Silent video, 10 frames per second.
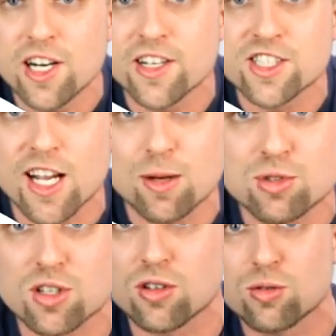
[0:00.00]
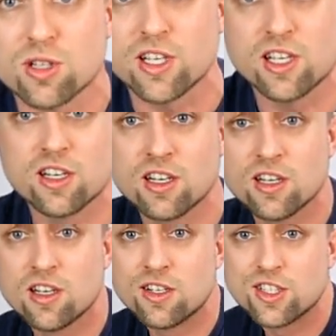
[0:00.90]
it is absolutely
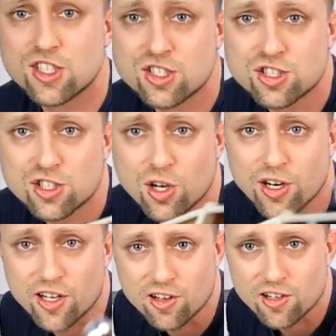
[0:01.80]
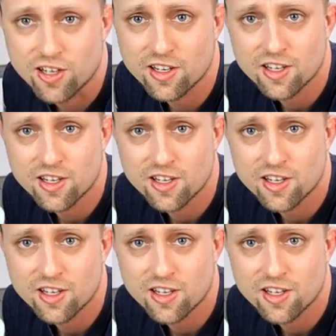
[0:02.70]
stunning looking.